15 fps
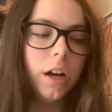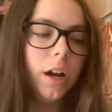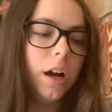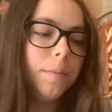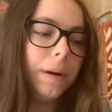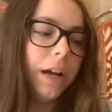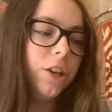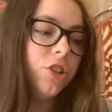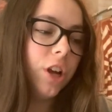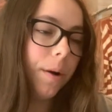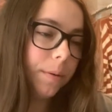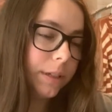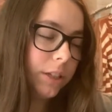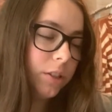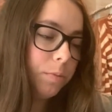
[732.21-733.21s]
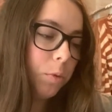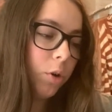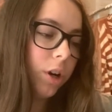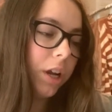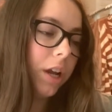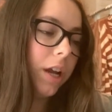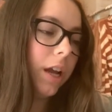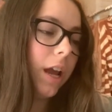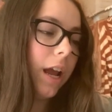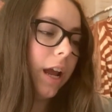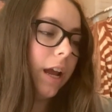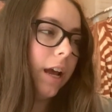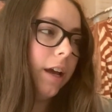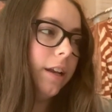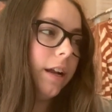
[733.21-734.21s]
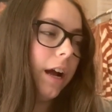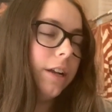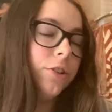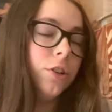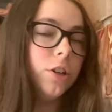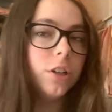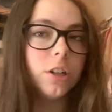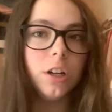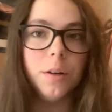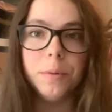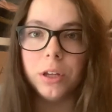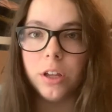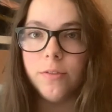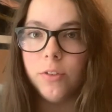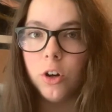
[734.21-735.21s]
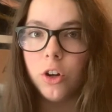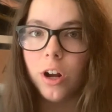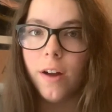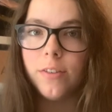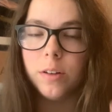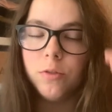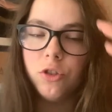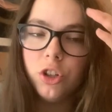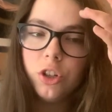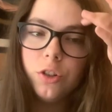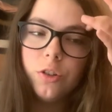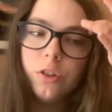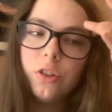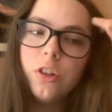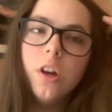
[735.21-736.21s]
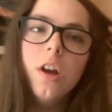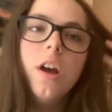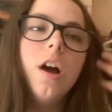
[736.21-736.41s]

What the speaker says: I showered this morning and I took a million photographs of shoes.